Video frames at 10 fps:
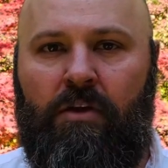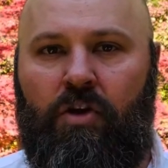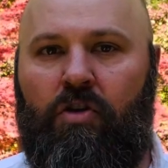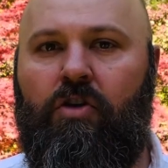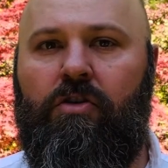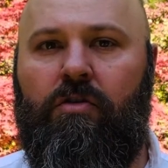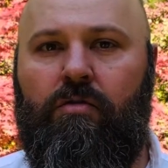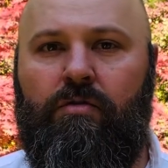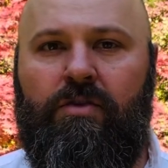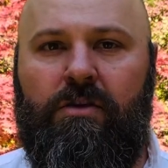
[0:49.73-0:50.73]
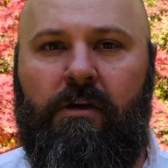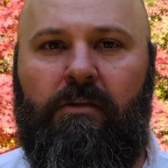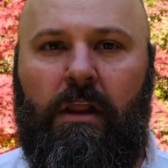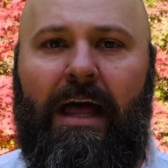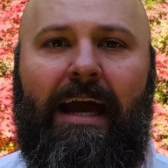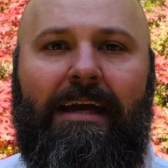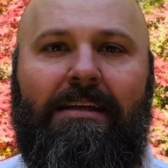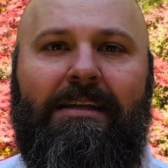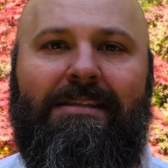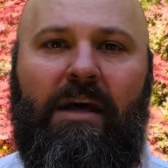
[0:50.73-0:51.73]
The good news of the light
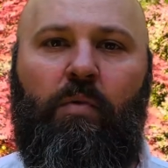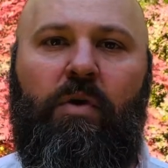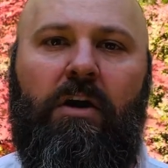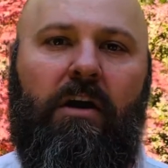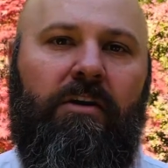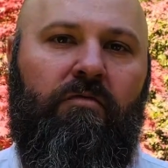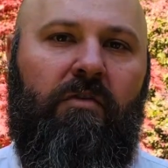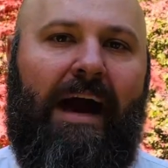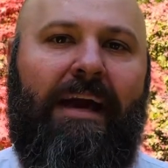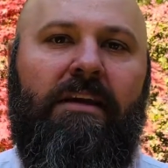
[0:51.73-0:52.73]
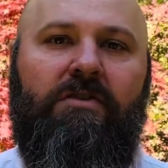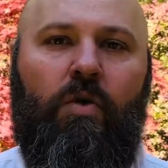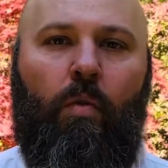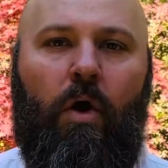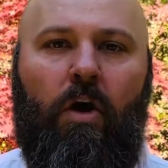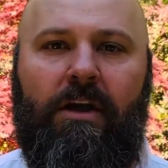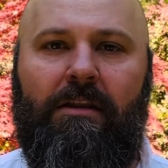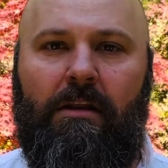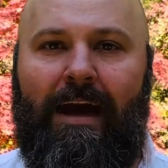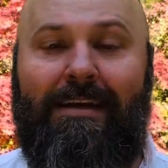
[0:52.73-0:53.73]
is that we are invited to walk in
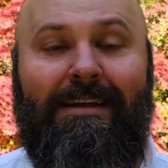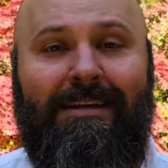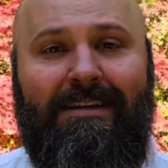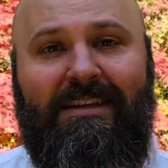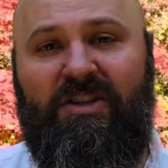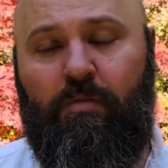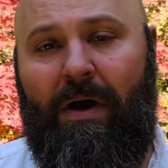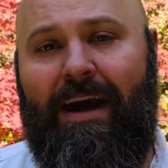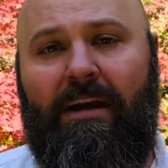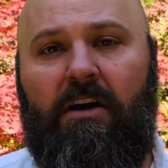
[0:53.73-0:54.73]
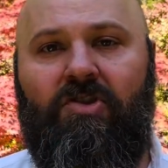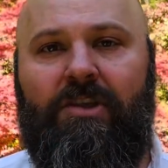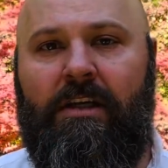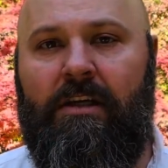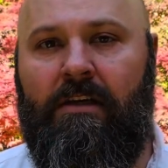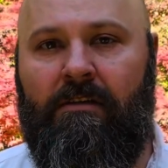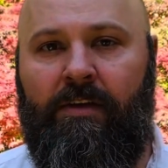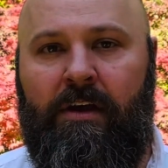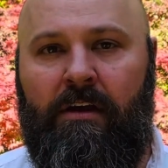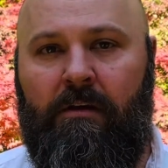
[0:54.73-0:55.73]
the light despite our sin.
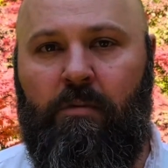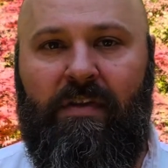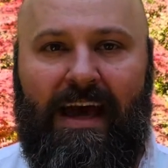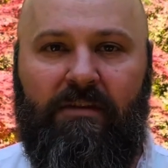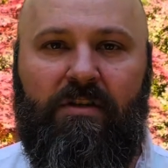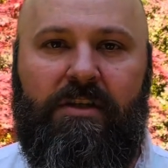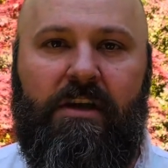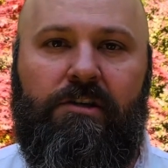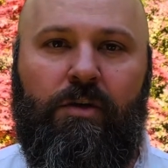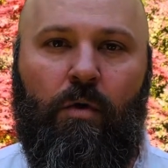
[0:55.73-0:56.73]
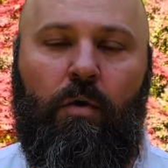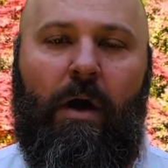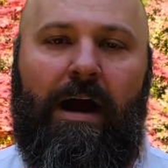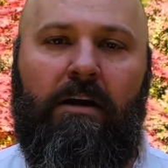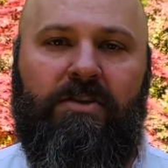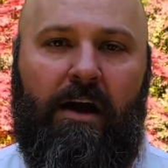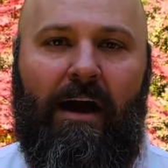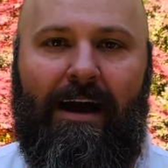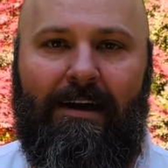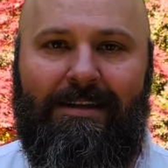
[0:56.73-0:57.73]
But that invitation requires our
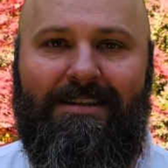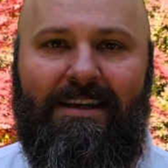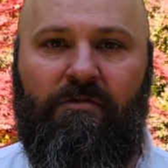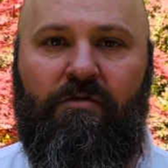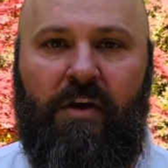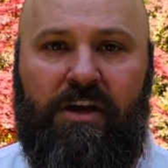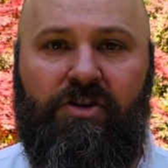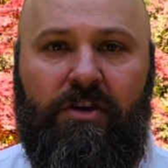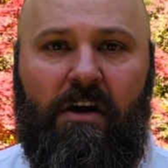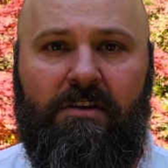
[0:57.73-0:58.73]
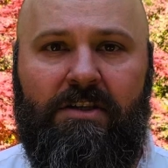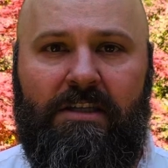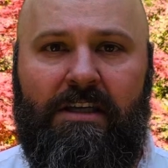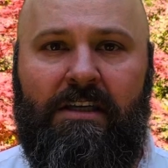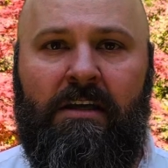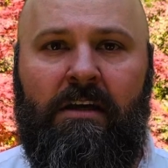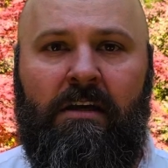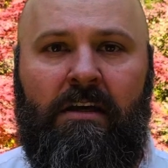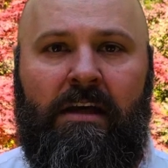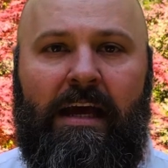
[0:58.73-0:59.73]
honest confession of our sin
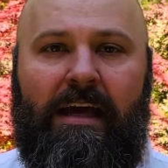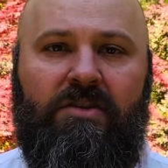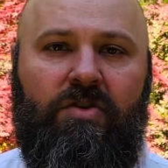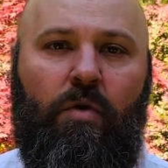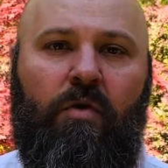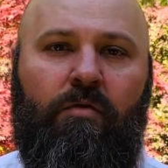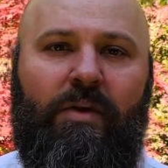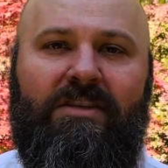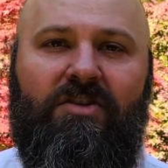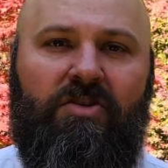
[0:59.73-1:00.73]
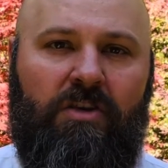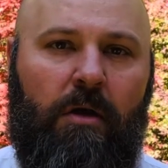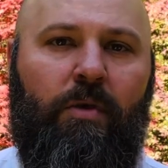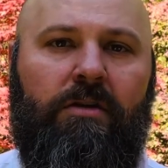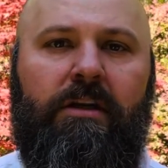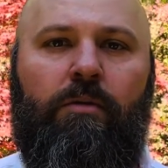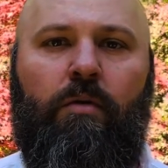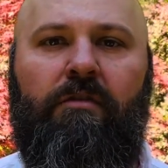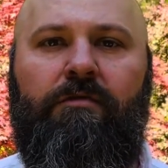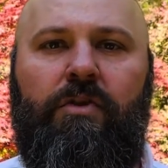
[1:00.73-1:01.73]
and so, if we stubbornly
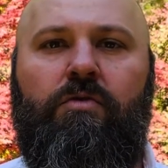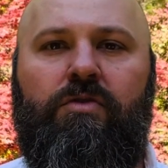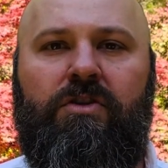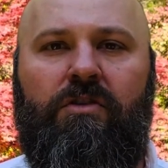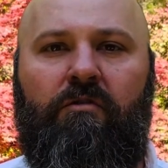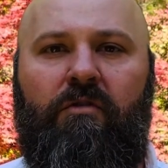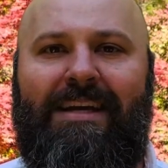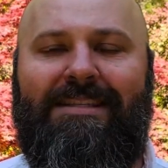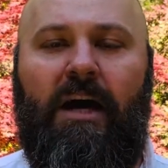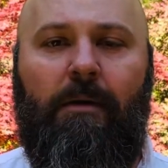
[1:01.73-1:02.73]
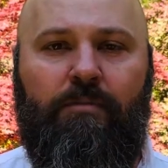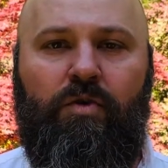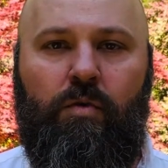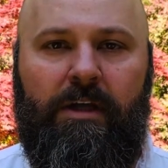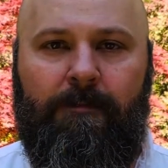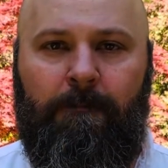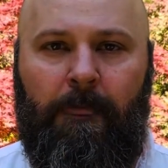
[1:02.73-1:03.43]
refuse to face up to it,